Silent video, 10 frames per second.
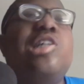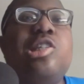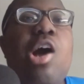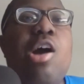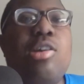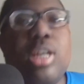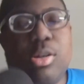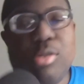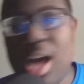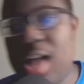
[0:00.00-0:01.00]
TikTok,
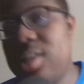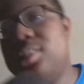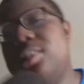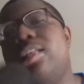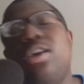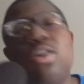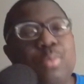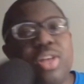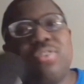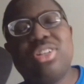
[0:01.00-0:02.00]
you got a
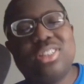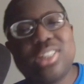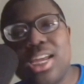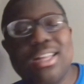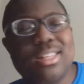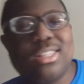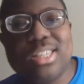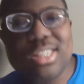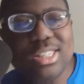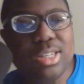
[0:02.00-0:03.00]
little bit of a chance
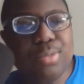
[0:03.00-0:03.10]
to